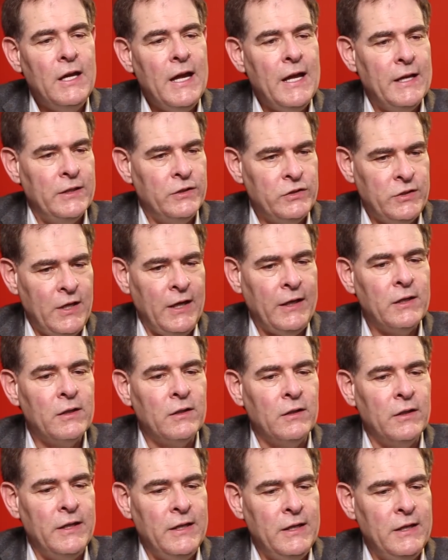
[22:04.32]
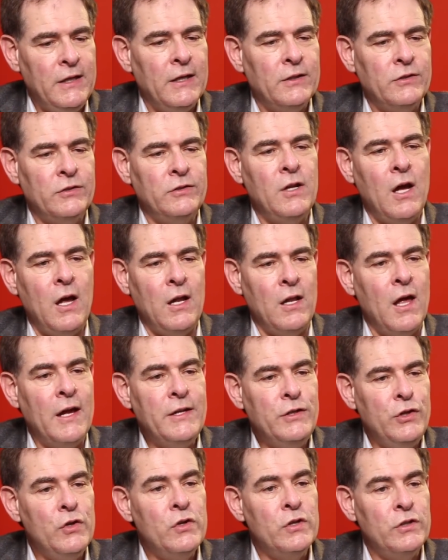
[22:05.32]
And secondly, it's not
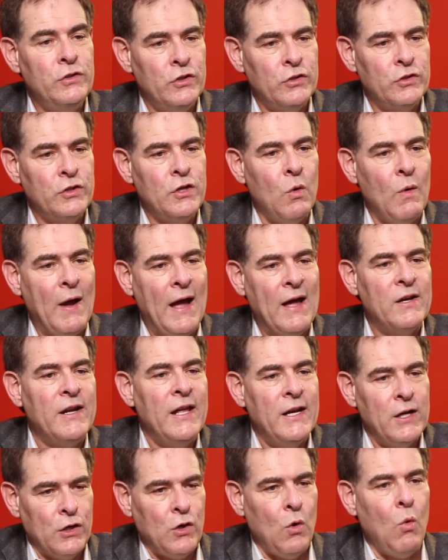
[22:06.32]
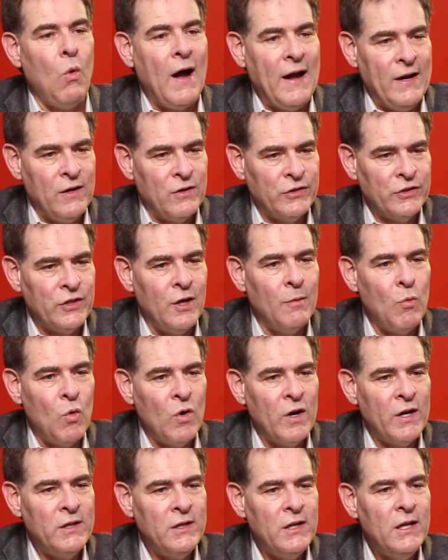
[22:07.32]
like you can just go out and acquire
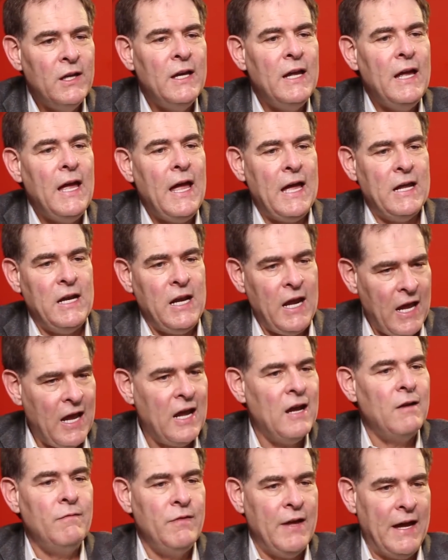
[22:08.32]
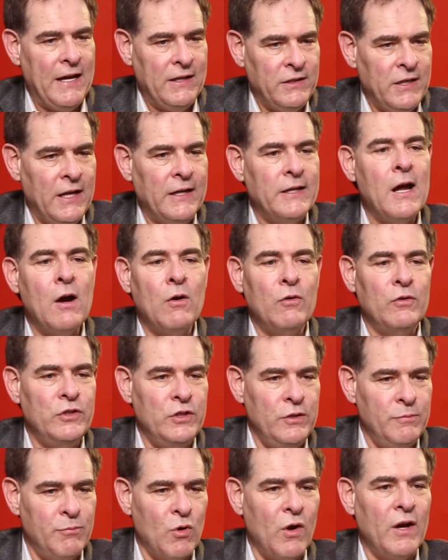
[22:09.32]
someone and have that
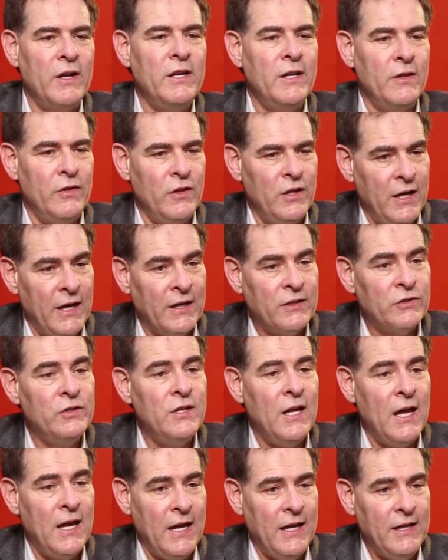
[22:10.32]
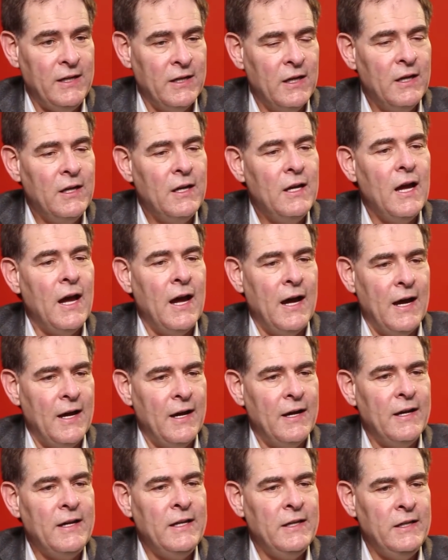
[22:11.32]
technology brought in the next day.
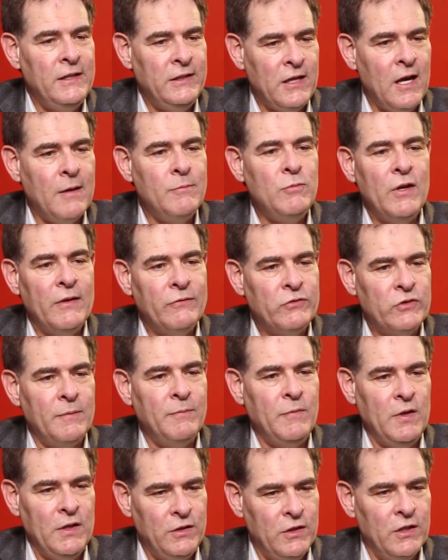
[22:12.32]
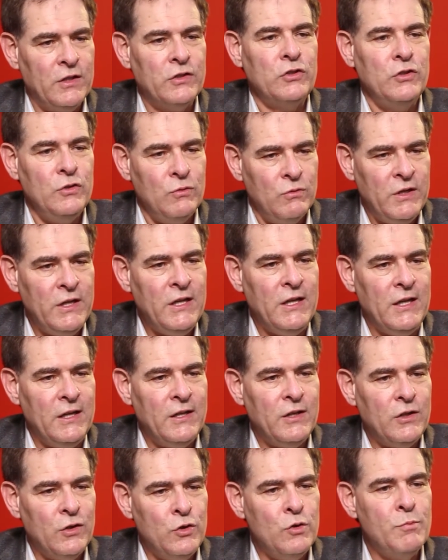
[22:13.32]
Anytime you have something this
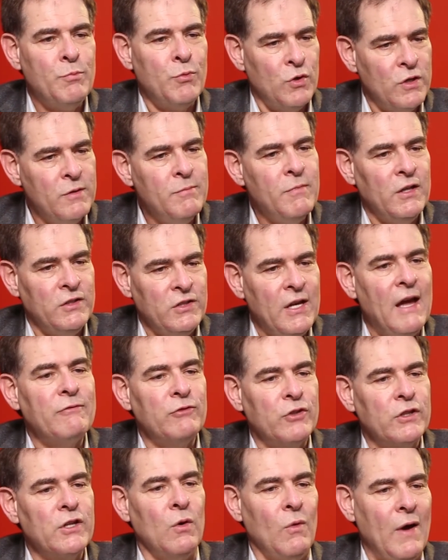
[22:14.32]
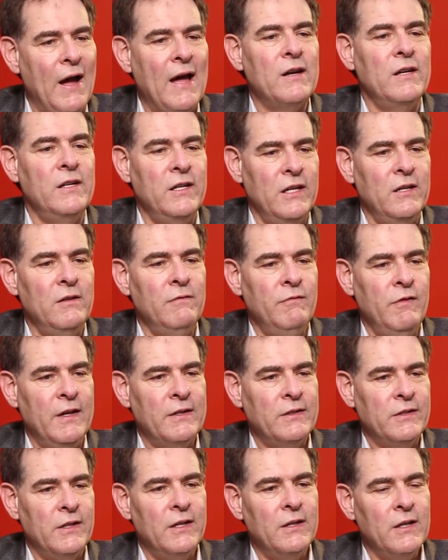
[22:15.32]
unique, you pretty much have to go out and
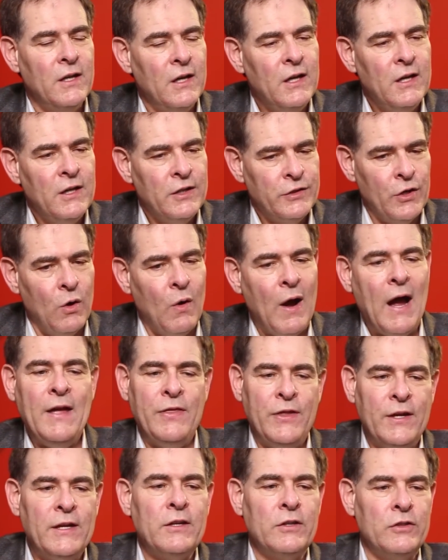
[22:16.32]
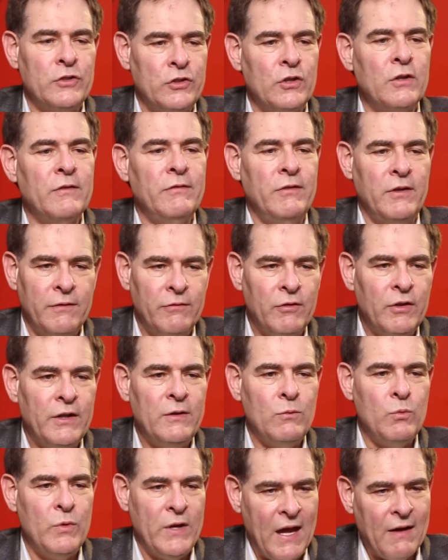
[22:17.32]
invent it. So I think
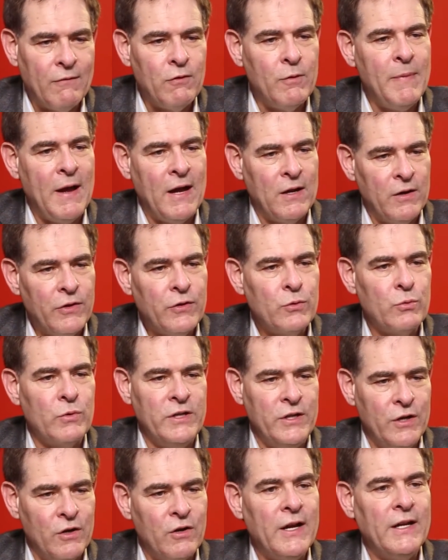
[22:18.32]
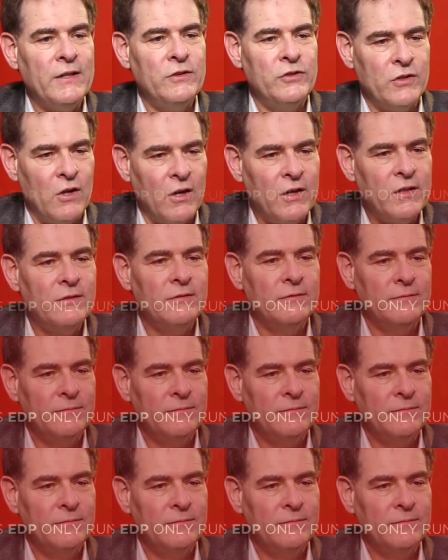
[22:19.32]
conservatively, we have about a 3-year head start.